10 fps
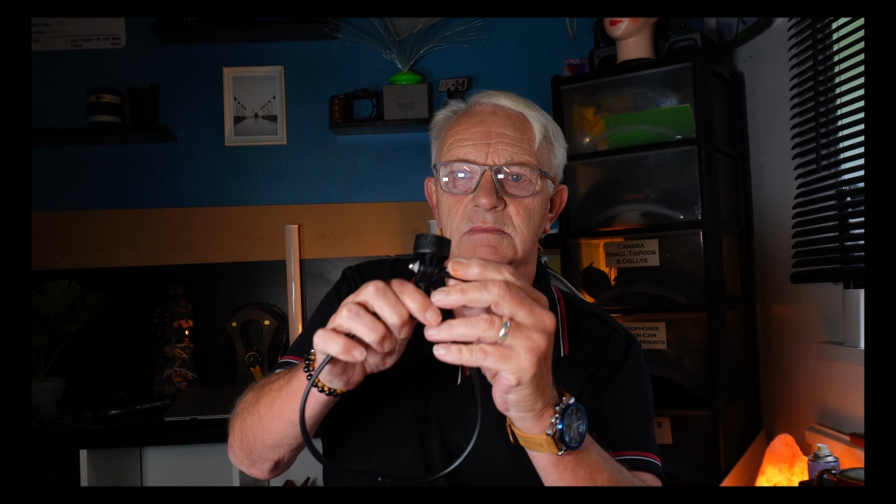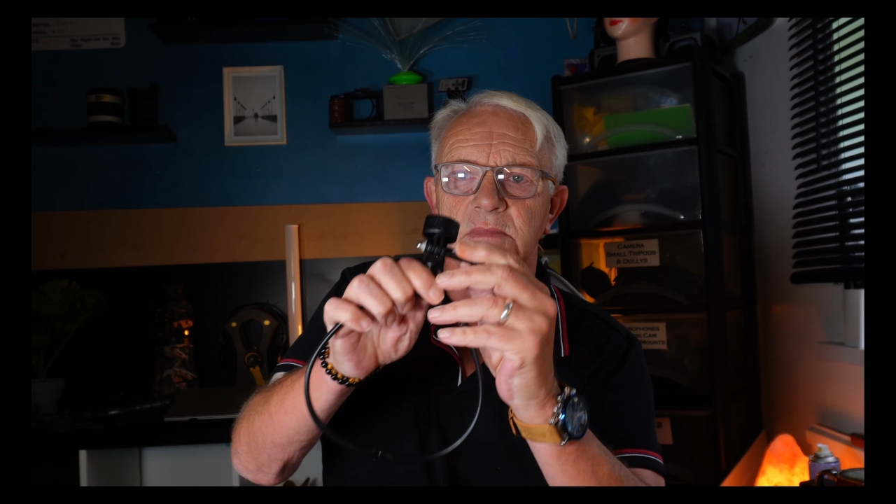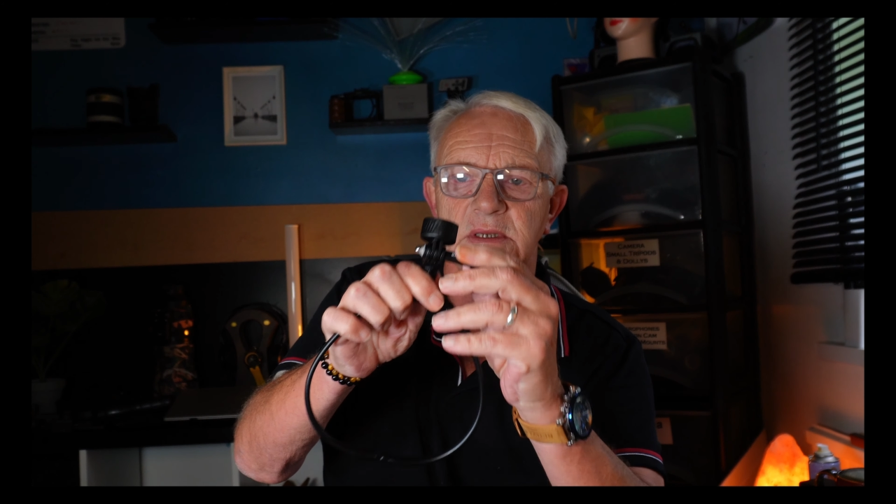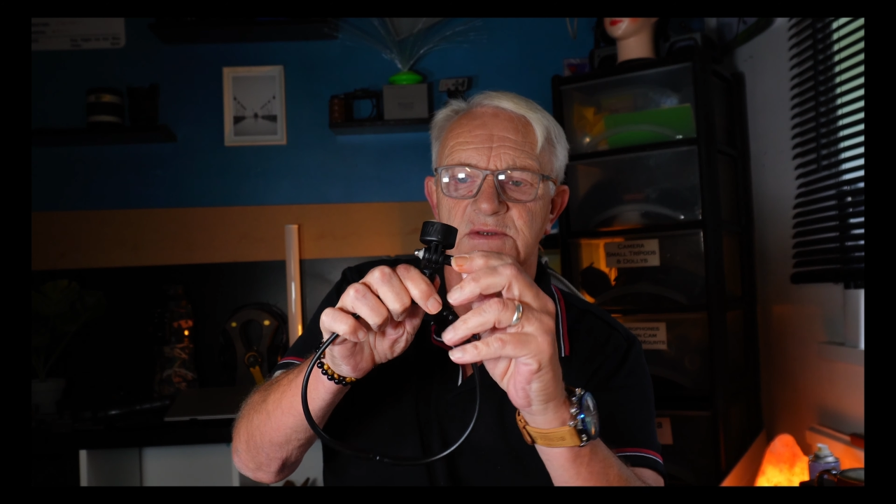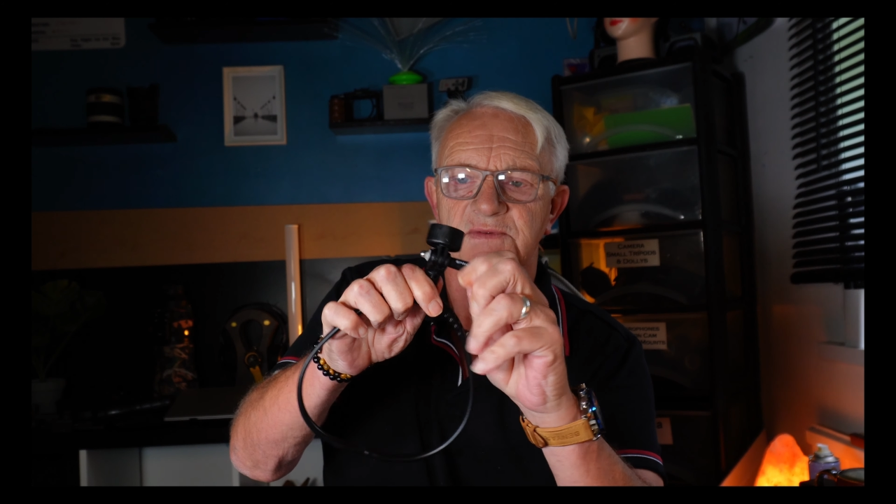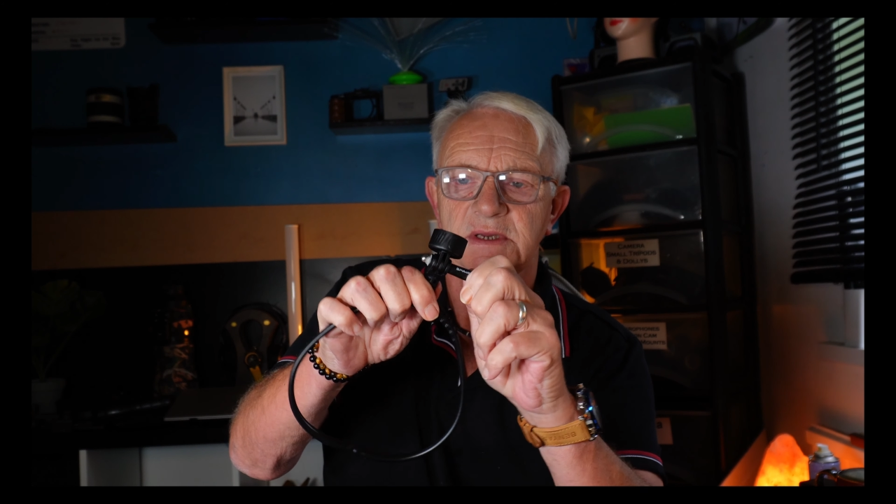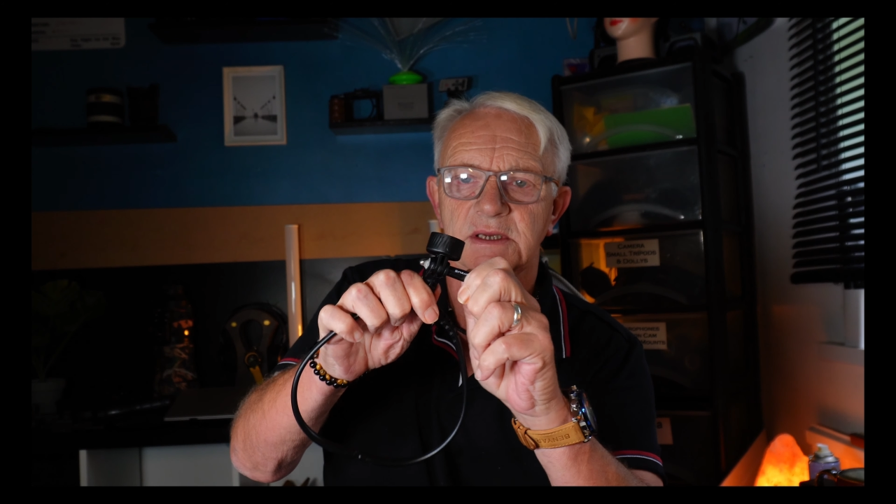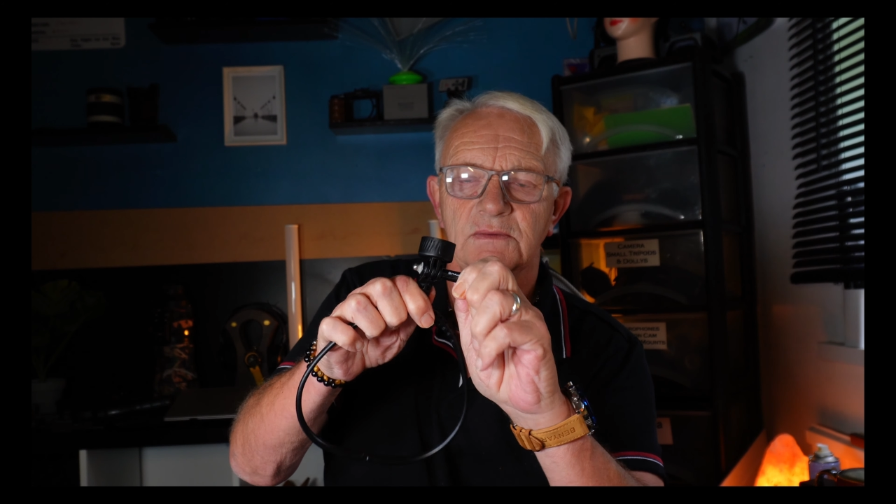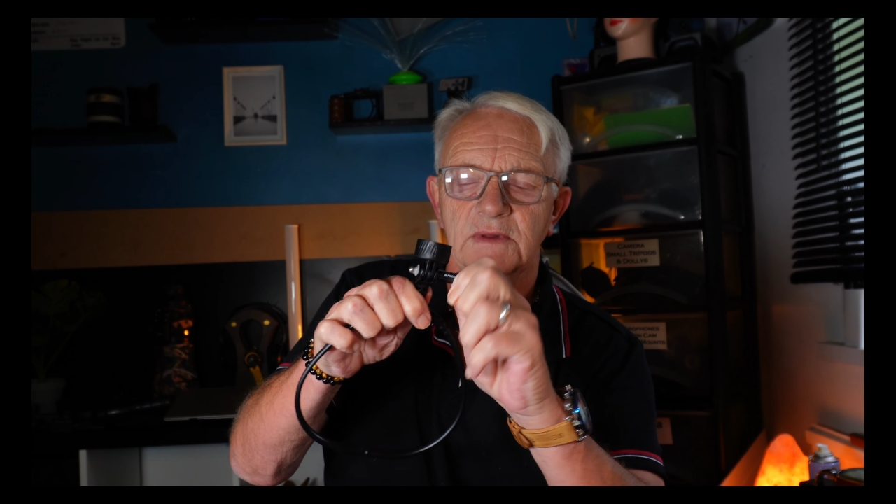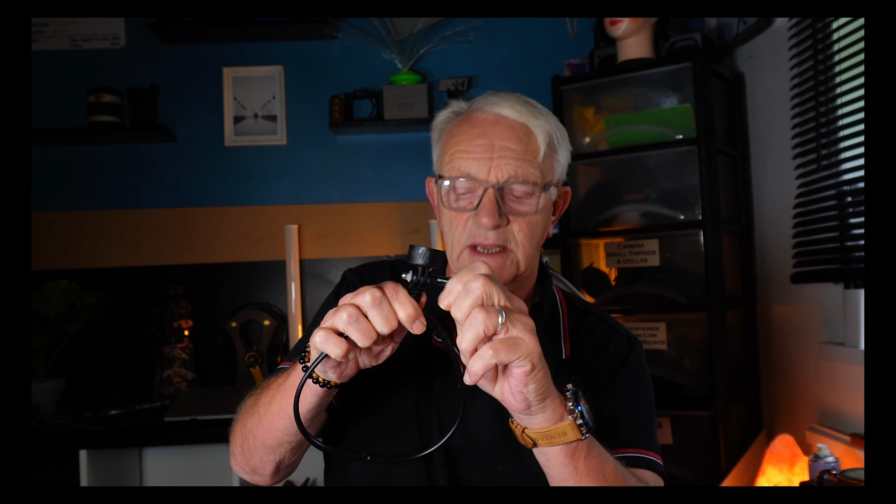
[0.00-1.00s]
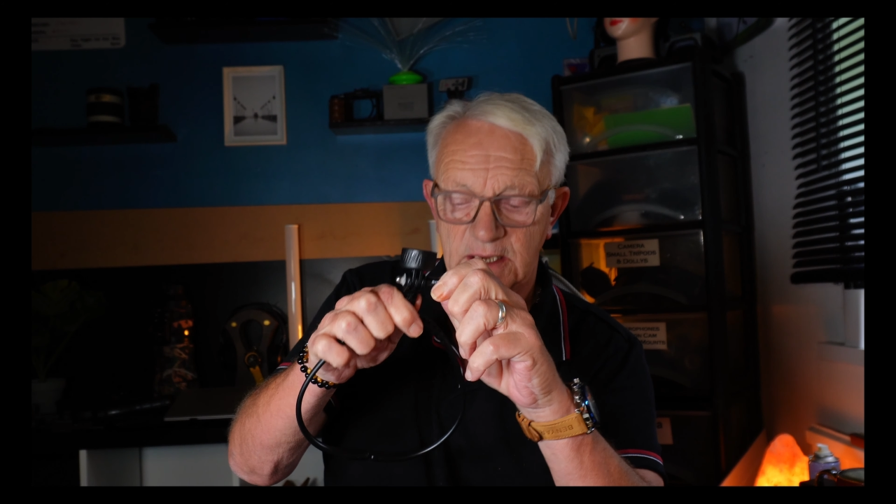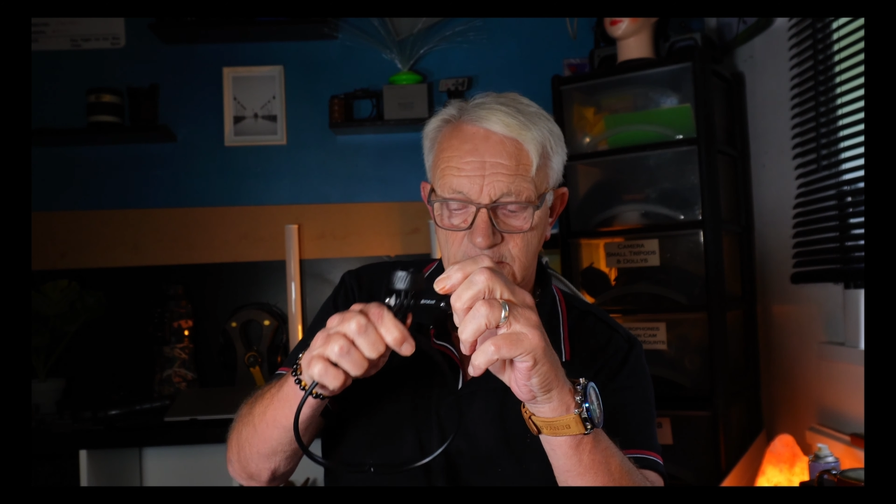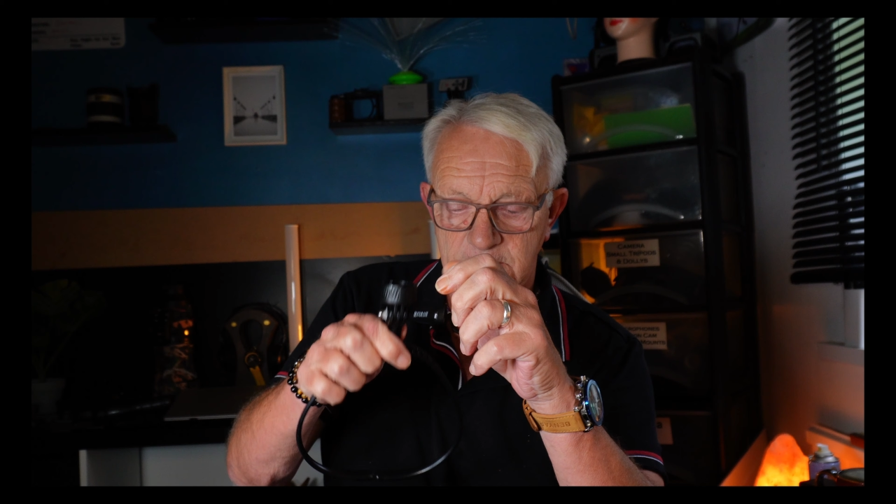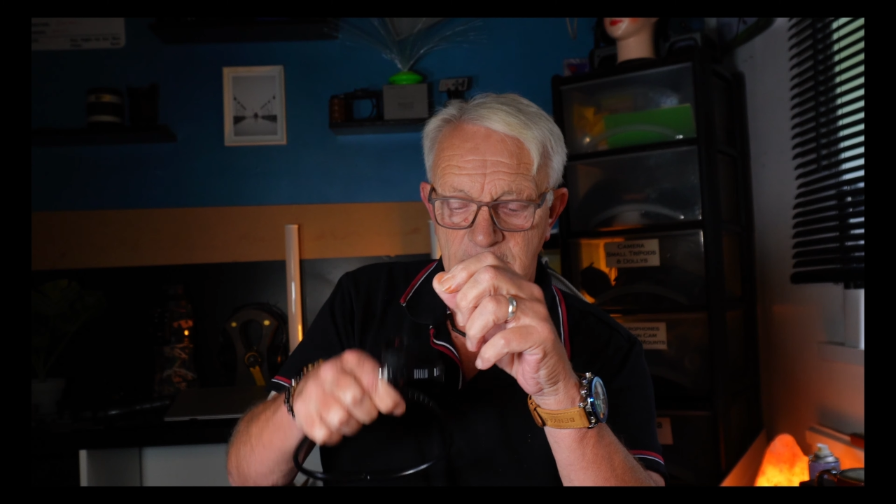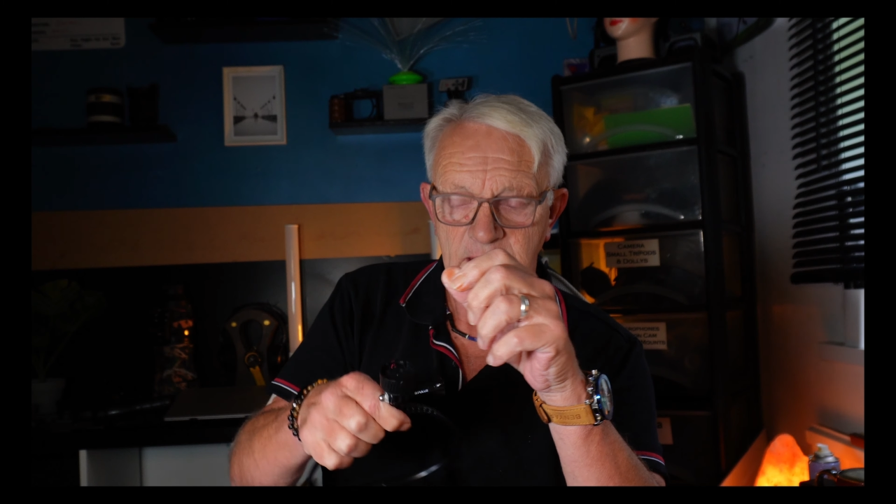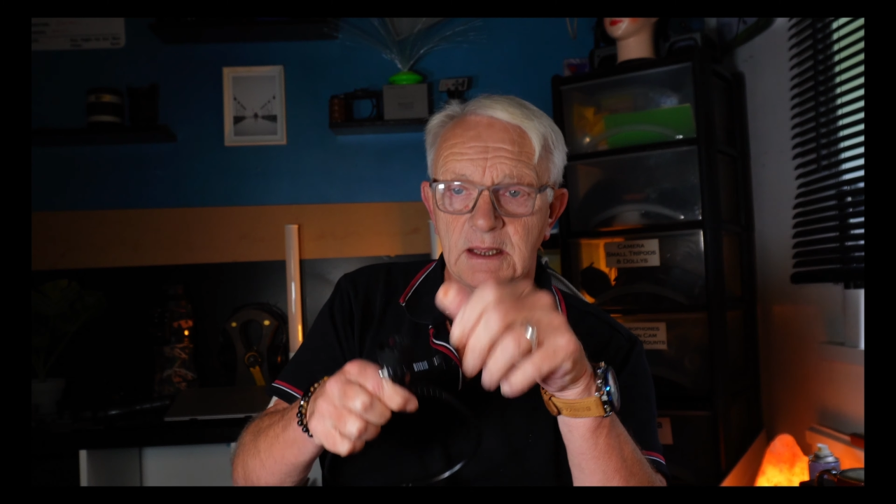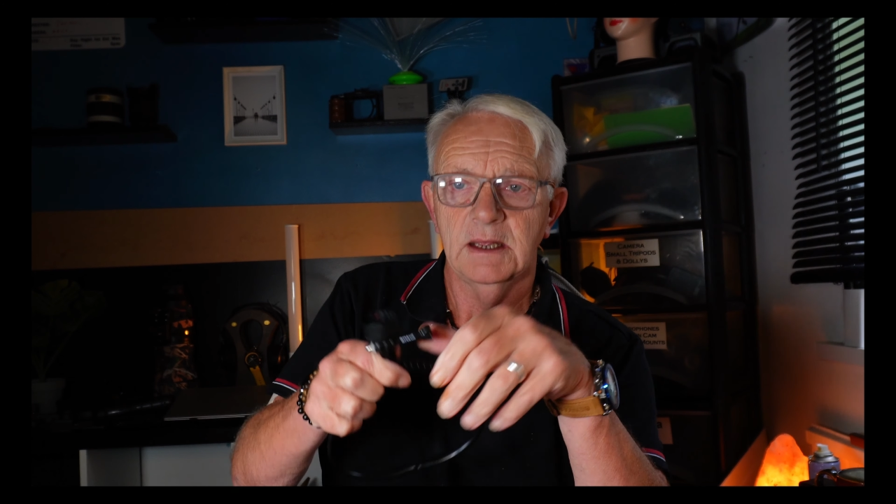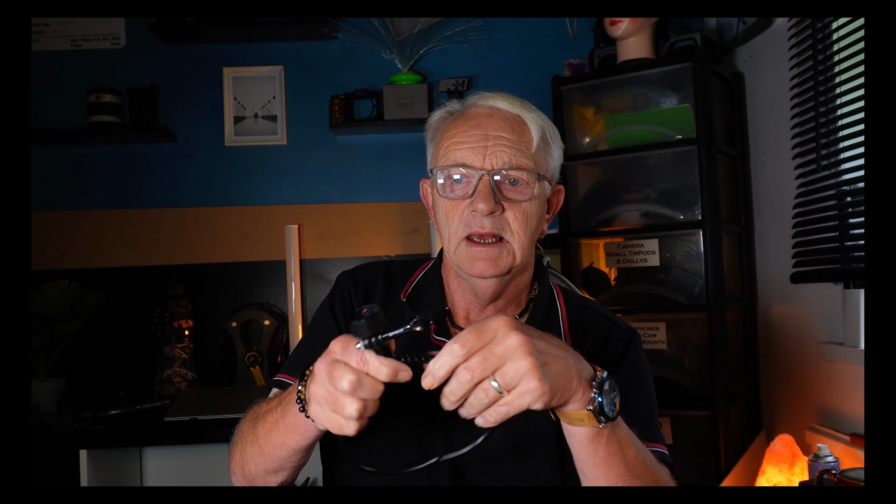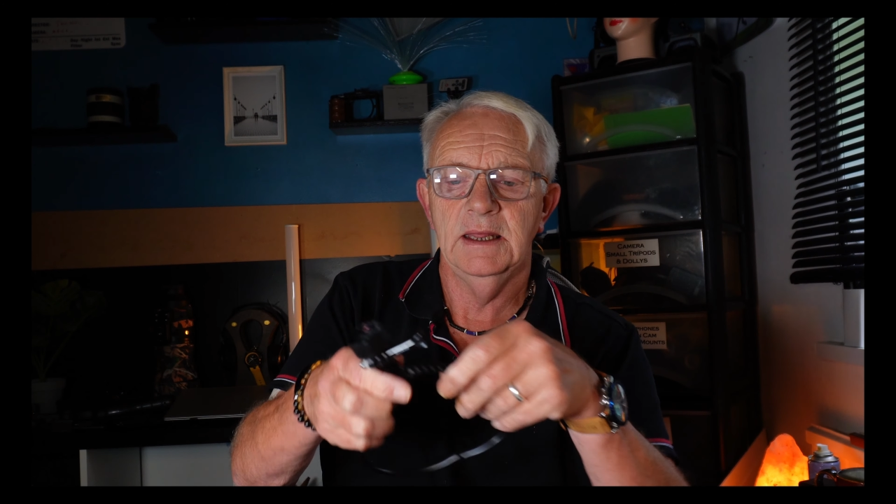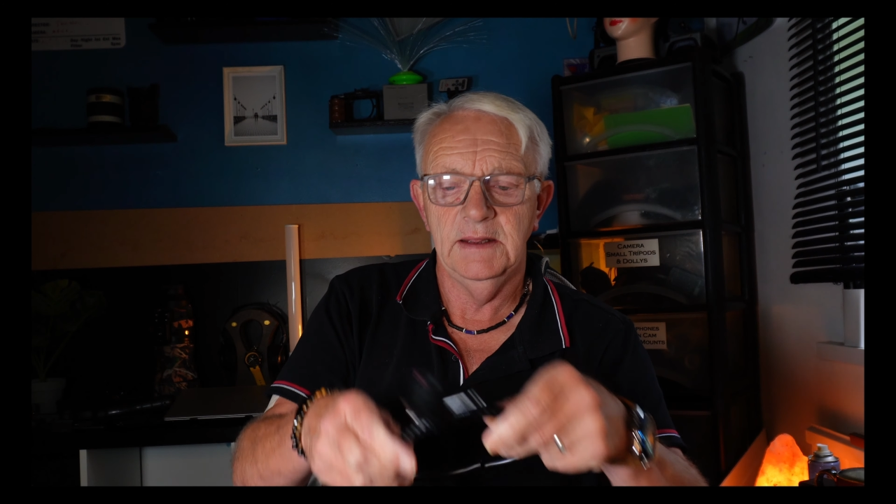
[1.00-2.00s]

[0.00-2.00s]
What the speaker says: that's fitted on there, and